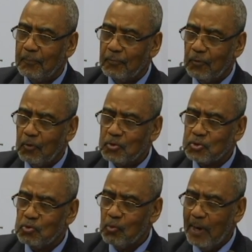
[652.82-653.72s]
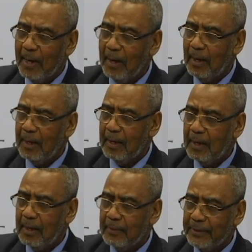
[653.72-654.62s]
those who were
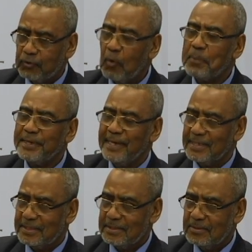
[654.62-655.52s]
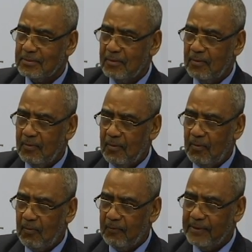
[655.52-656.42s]
the top leaders
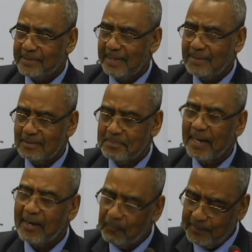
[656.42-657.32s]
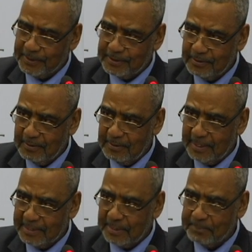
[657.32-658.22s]
of the Zanzibar government,
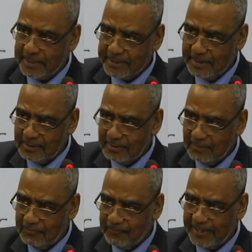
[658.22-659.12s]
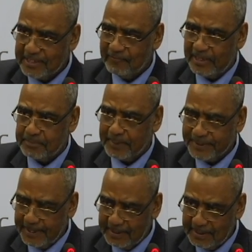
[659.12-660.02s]
that is the president, first vice
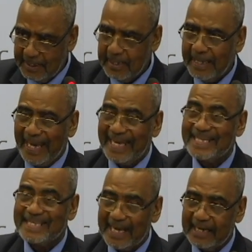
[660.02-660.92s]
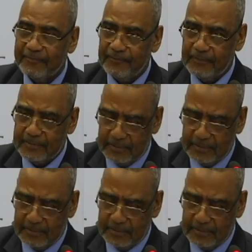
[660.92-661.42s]
president, and second